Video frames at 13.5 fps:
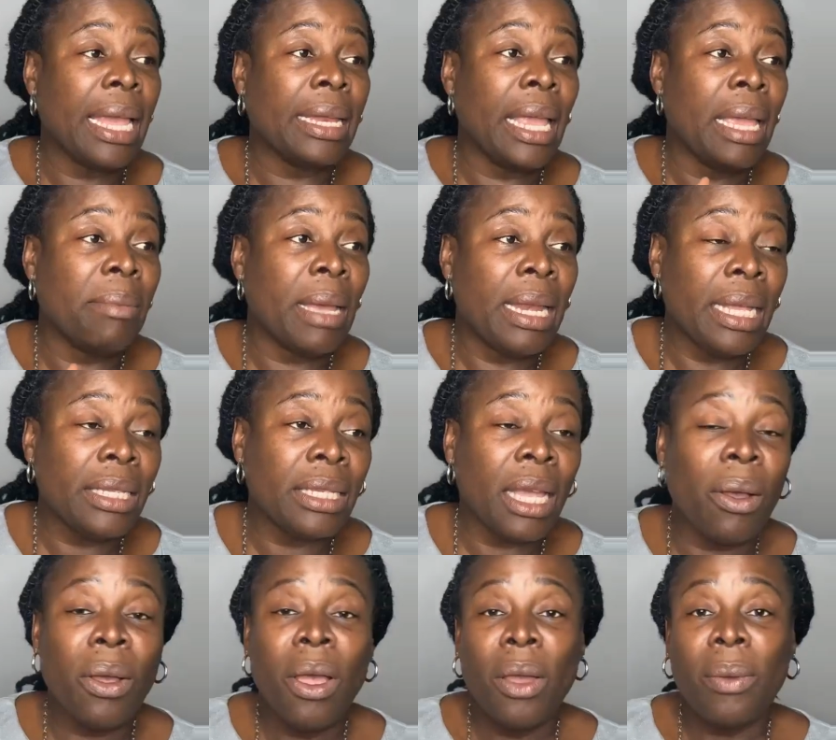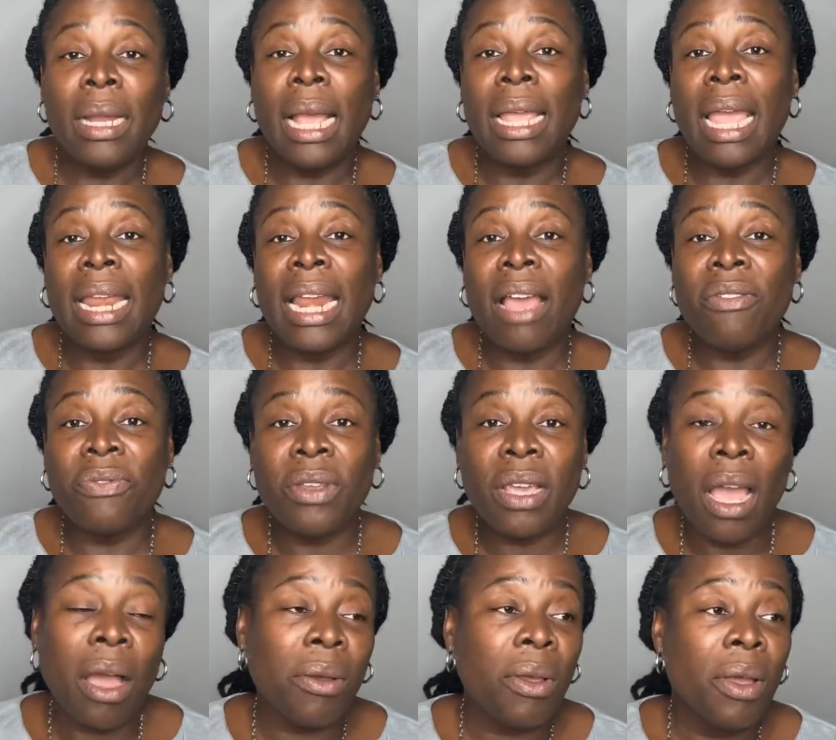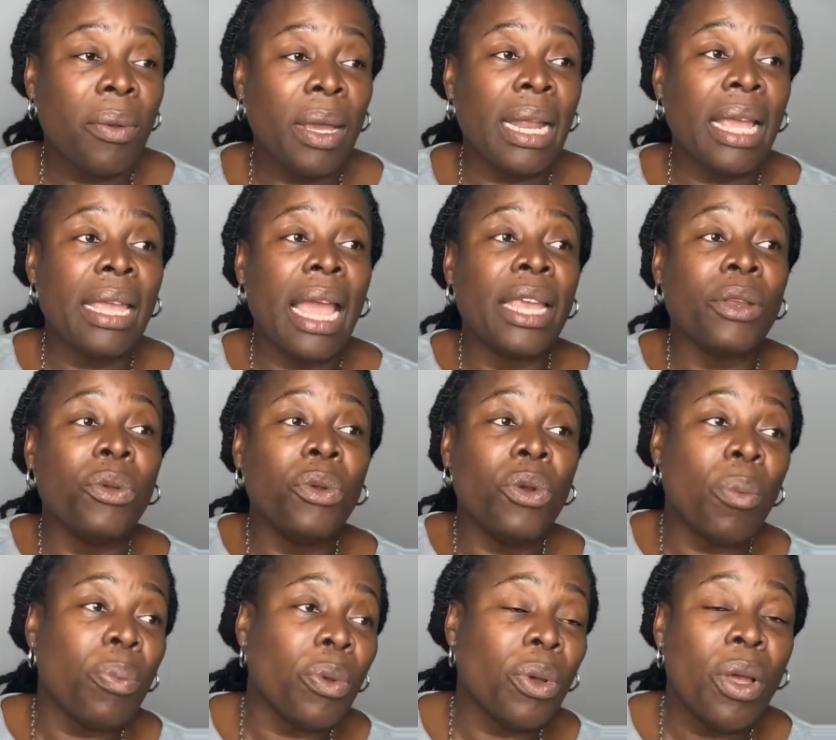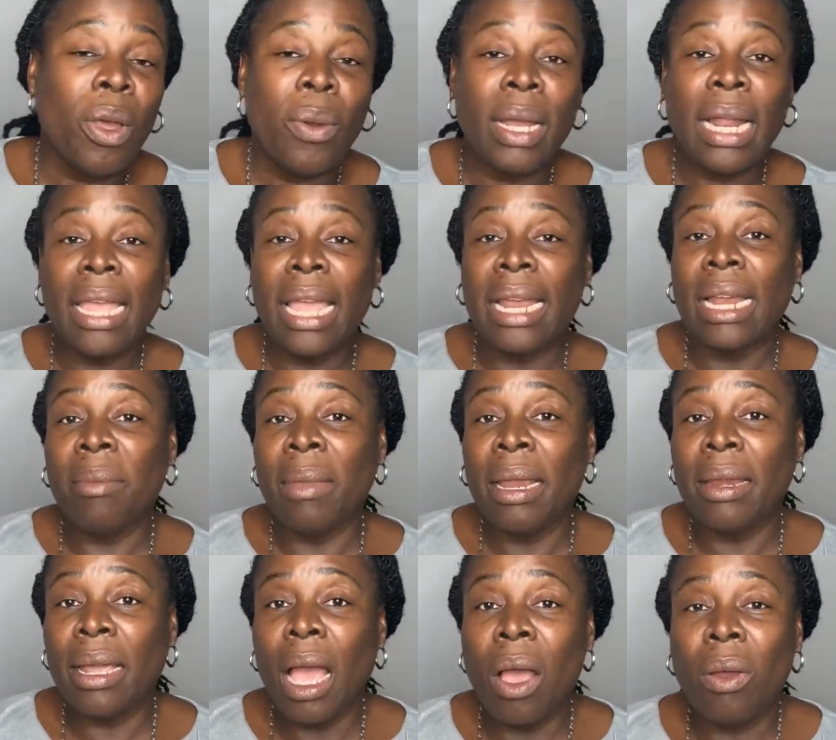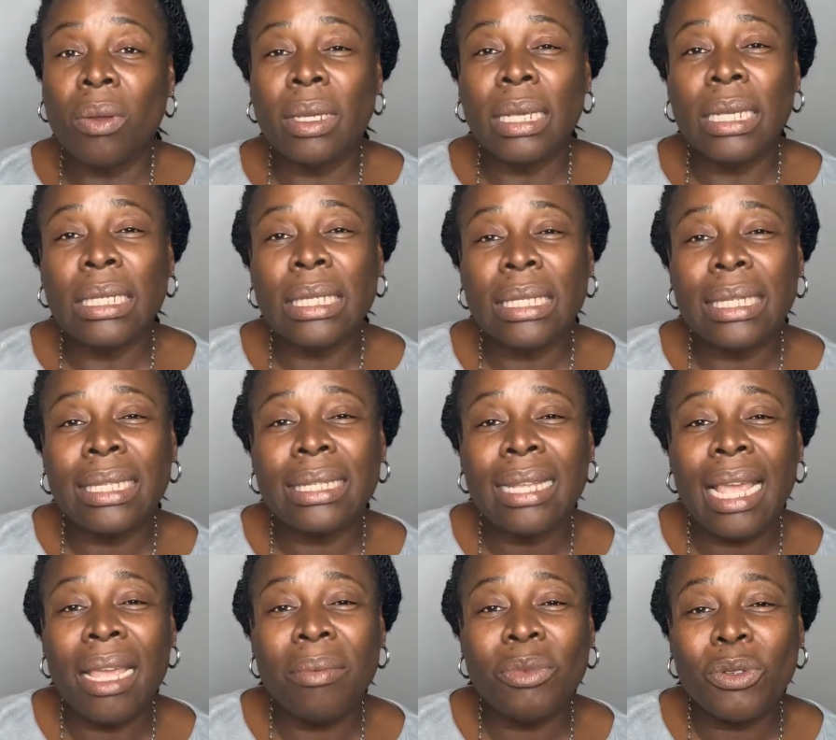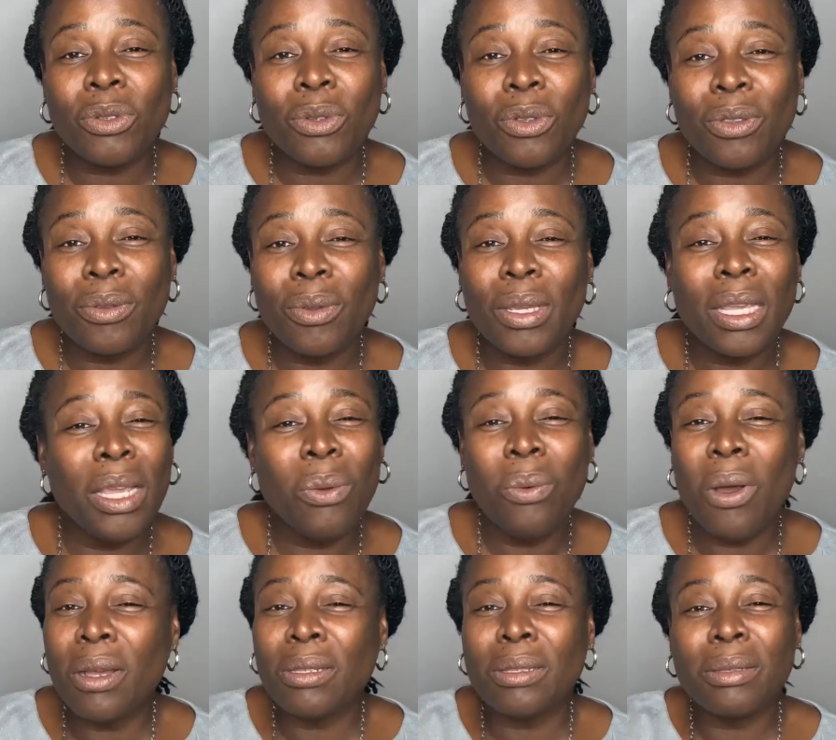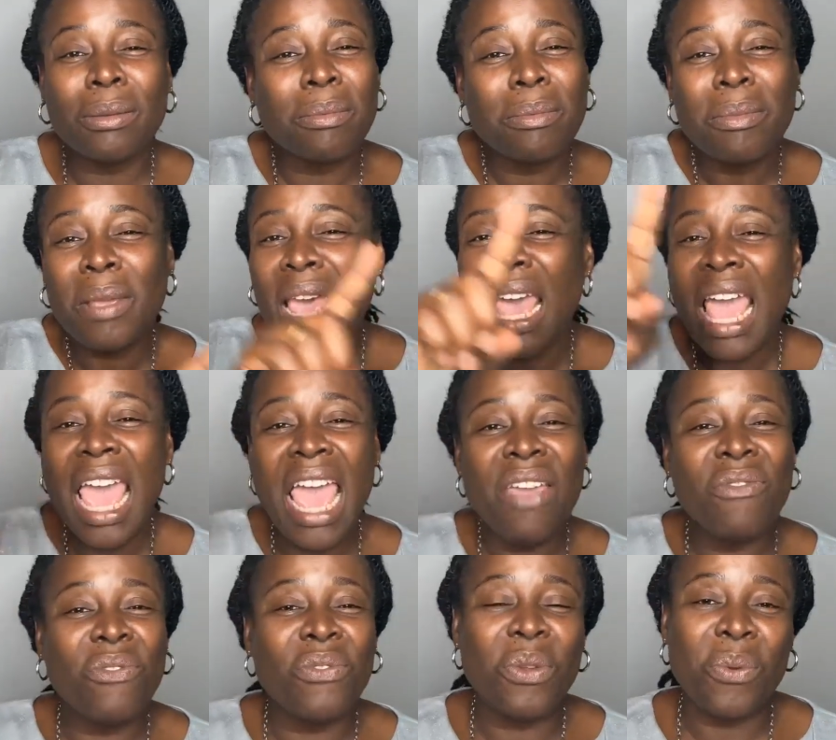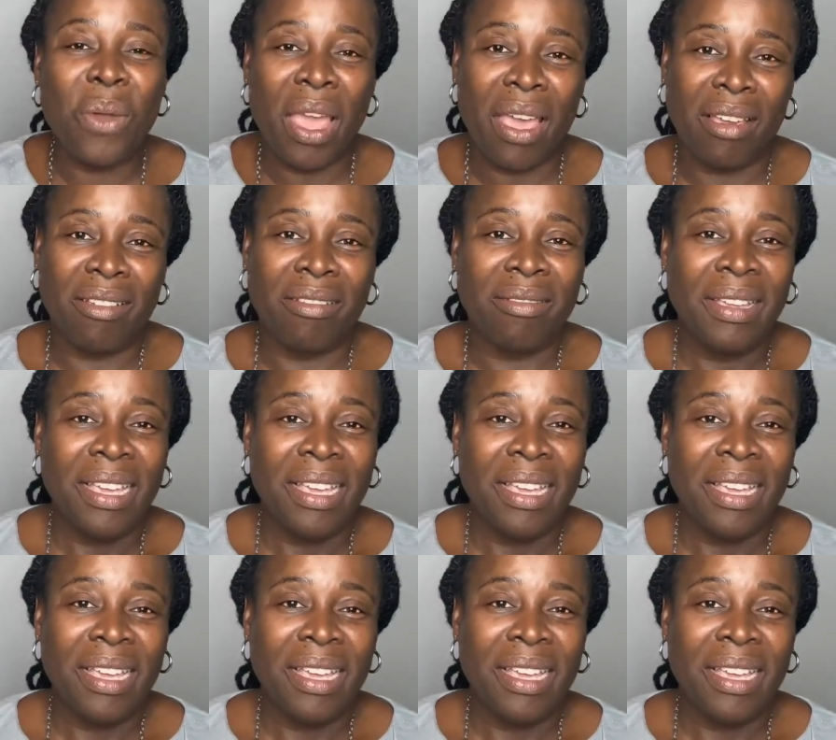you're in Malaysia, whether you're in Africa, whether you're in Europe, whether you're in America, it is the same truth. It works everywhere.